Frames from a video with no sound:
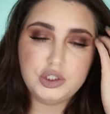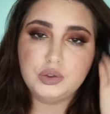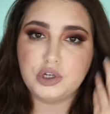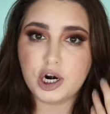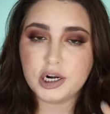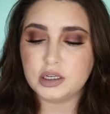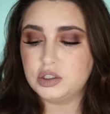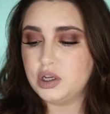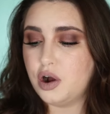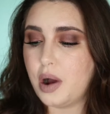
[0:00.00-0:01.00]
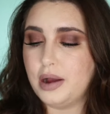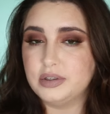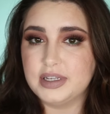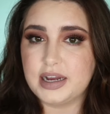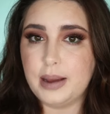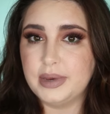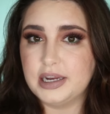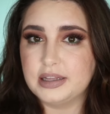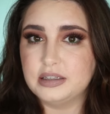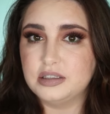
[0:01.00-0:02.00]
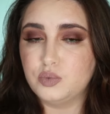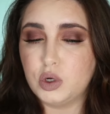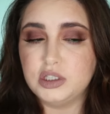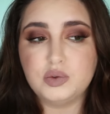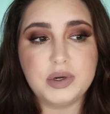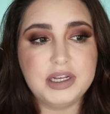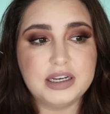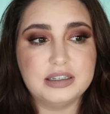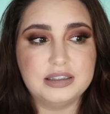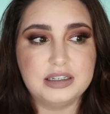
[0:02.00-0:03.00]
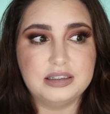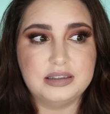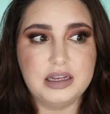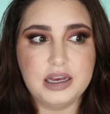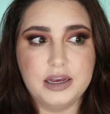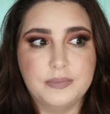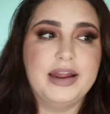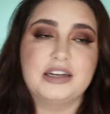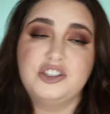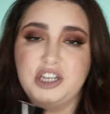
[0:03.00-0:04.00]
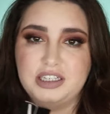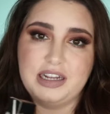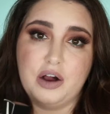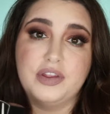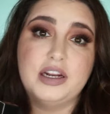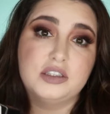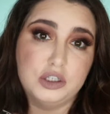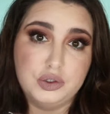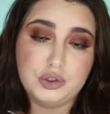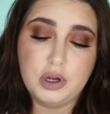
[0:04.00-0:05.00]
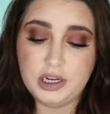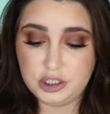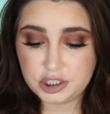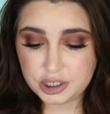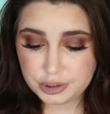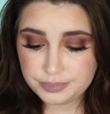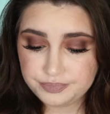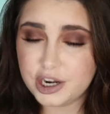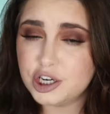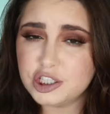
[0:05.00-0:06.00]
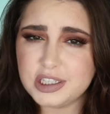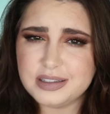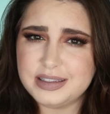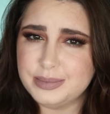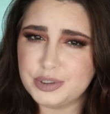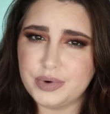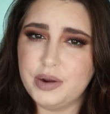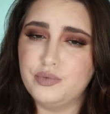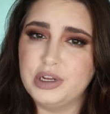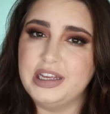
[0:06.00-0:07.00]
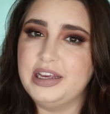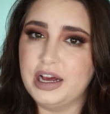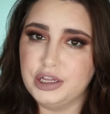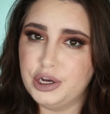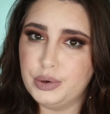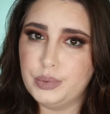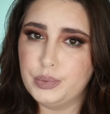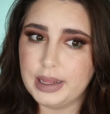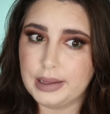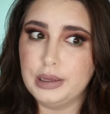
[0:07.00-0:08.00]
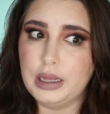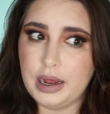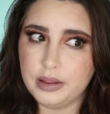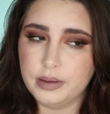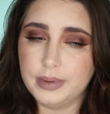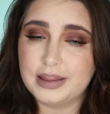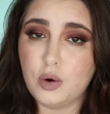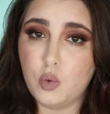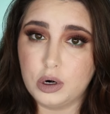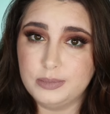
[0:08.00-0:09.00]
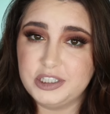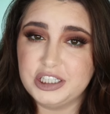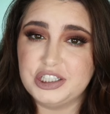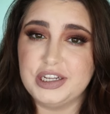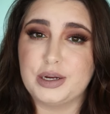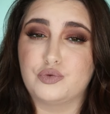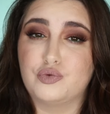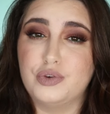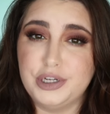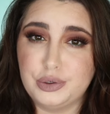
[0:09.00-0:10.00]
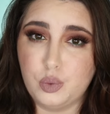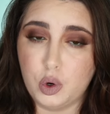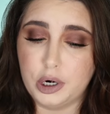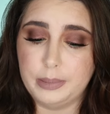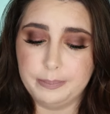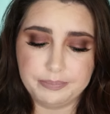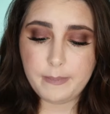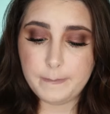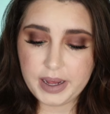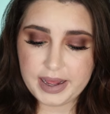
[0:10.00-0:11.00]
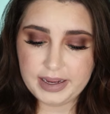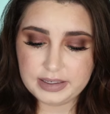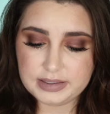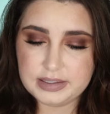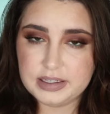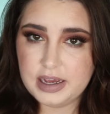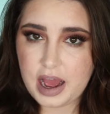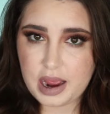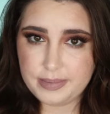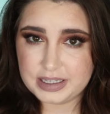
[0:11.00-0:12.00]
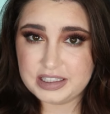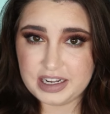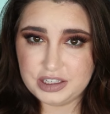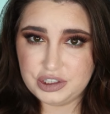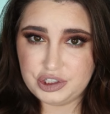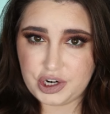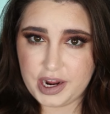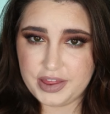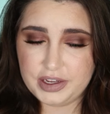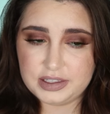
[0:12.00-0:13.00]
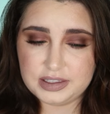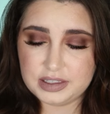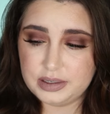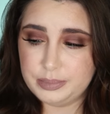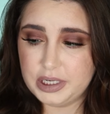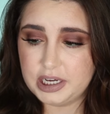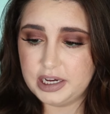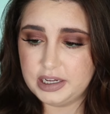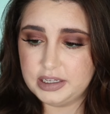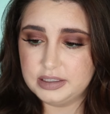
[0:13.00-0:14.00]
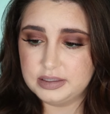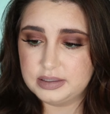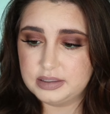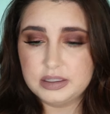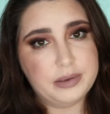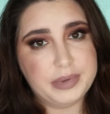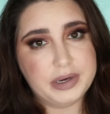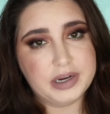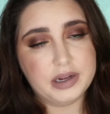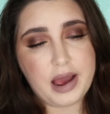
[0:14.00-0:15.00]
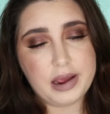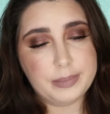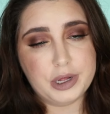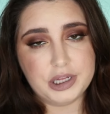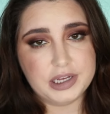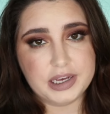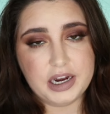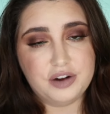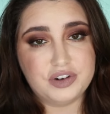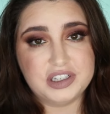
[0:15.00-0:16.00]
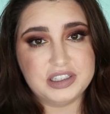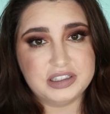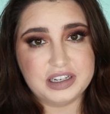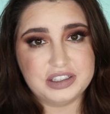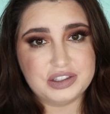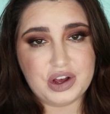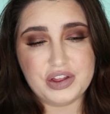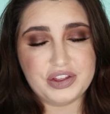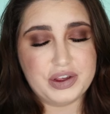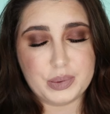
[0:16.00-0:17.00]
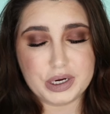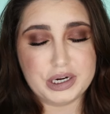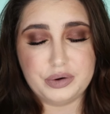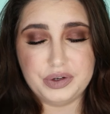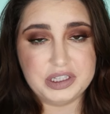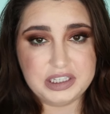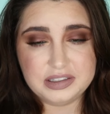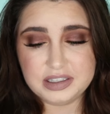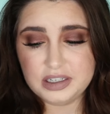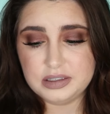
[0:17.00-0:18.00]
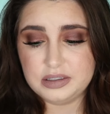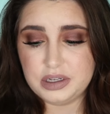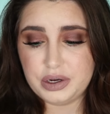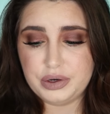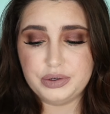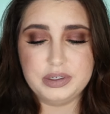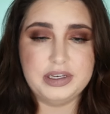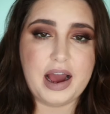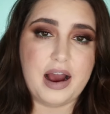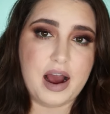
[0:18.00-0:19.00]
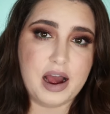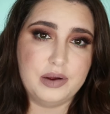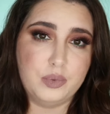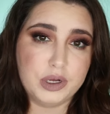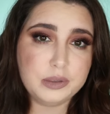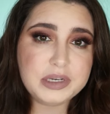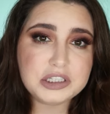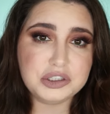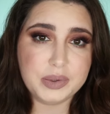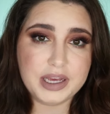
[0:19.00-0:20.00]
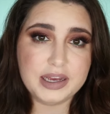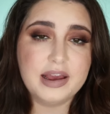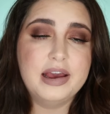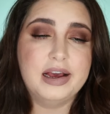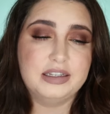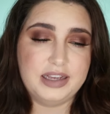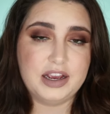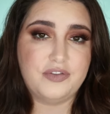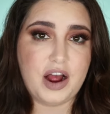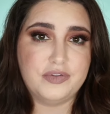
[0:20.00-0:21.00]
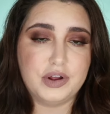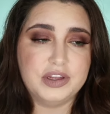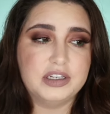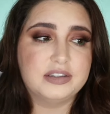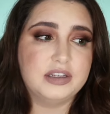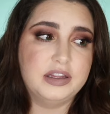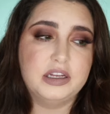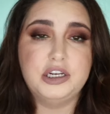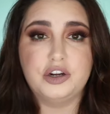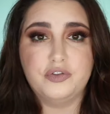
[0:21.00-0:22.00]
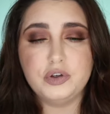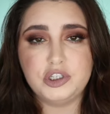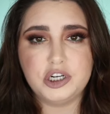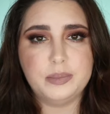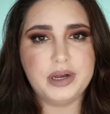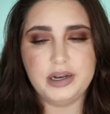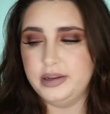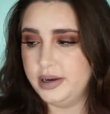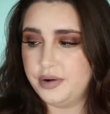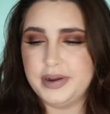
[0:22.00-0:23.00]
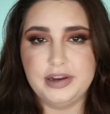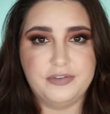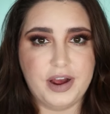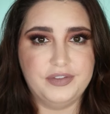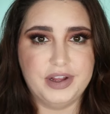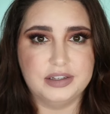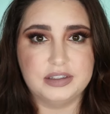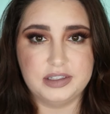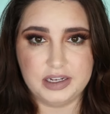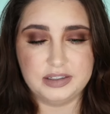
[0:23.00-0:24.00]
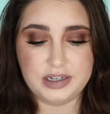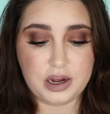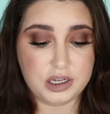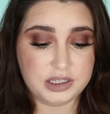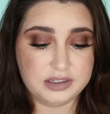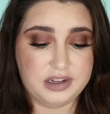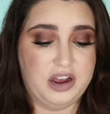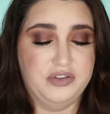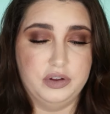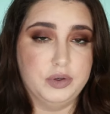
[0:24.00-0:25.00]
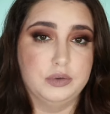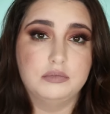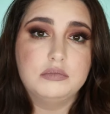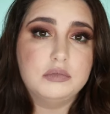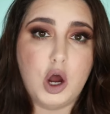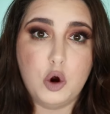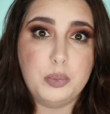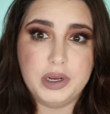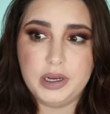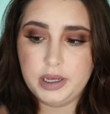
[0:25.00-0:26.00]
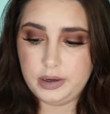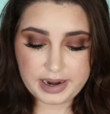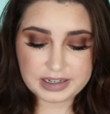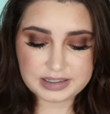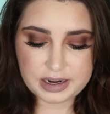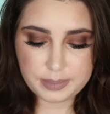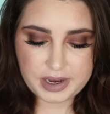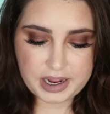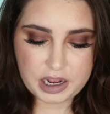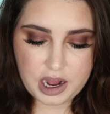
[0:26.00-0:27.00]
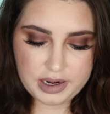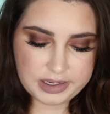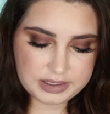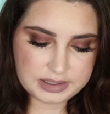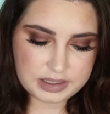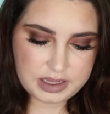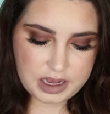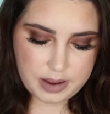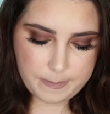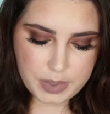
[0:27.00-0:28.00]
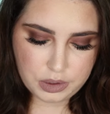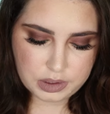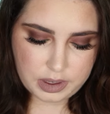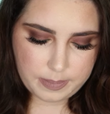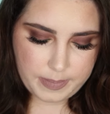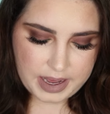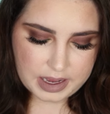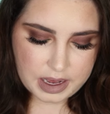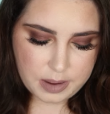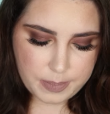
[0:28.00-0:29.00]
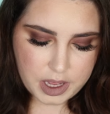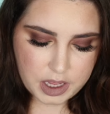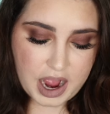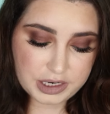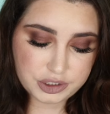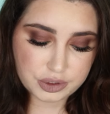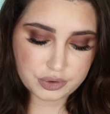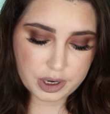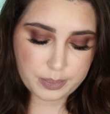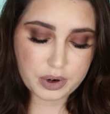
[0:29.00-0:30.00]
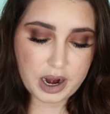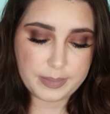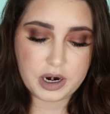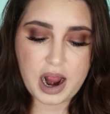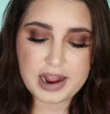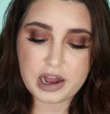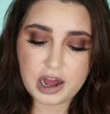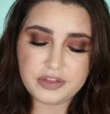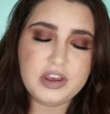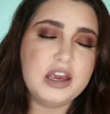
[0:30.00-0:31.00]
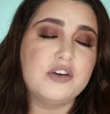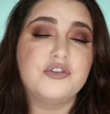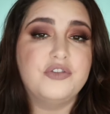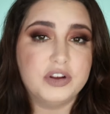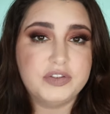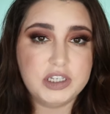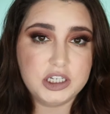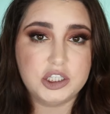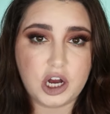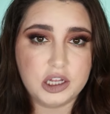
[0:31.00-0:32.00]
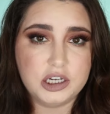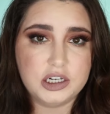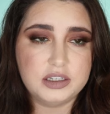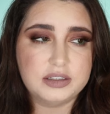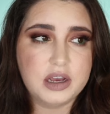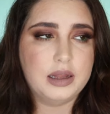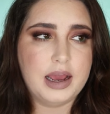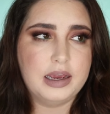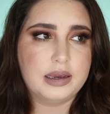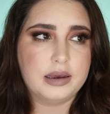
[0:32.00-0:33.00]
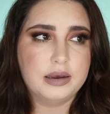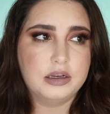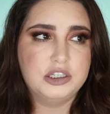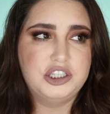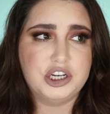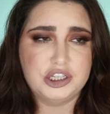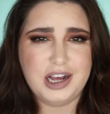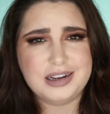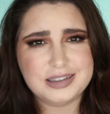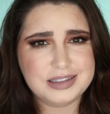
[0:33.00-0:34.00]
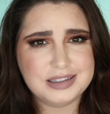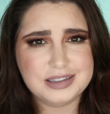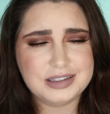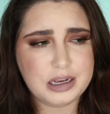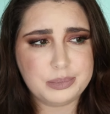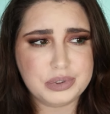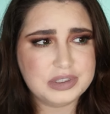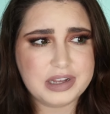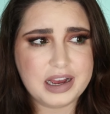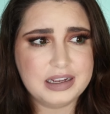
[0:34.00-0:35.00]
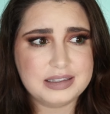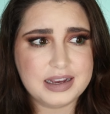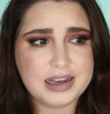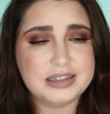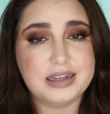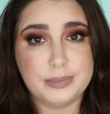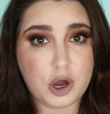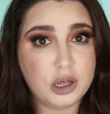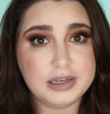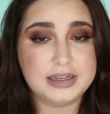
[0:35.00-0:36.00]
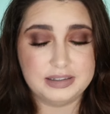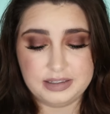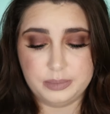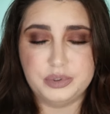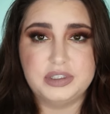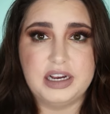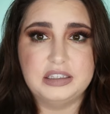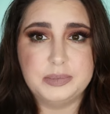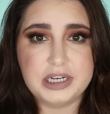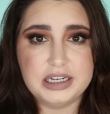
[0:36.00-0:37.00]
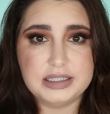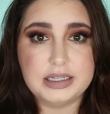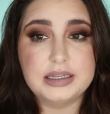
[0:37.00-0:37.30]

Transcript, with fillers: too dark, so I was like, I'm getting this in one twenty because it is the next shade down that is a neutral undertone. And her shades seem to run really yellow. Like a lot of them, like the warm shades are like real warm, but I'm excited to try this because I've been eyeballing it ever since I saw that they were gonna release it. So yeah, I will be doing a take five on this in the near future, but you know, I need five days to test it out at least. I haven't even opened it. The next item that I got is the Milk Makeup Hydro Grip Primer. I got the fifteen dollar like deluxe sample size, I guess. I'm calling it a sample size because